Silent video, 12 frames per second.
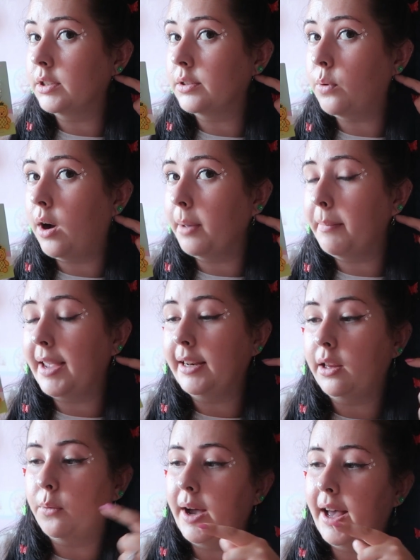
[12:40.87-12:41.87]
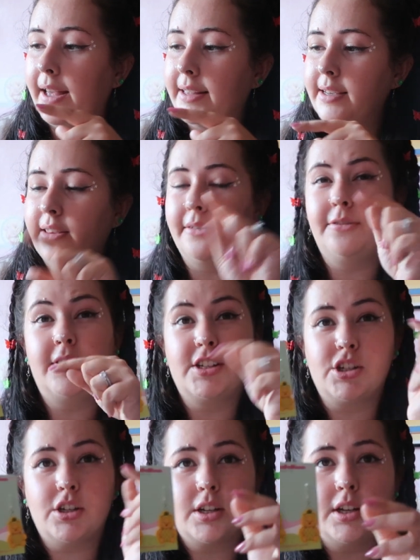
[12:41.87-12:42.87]
It's what I mainly wear. It's like the
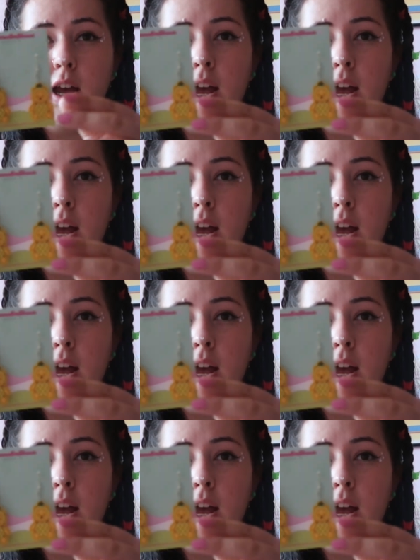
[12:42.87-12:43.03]
fish hook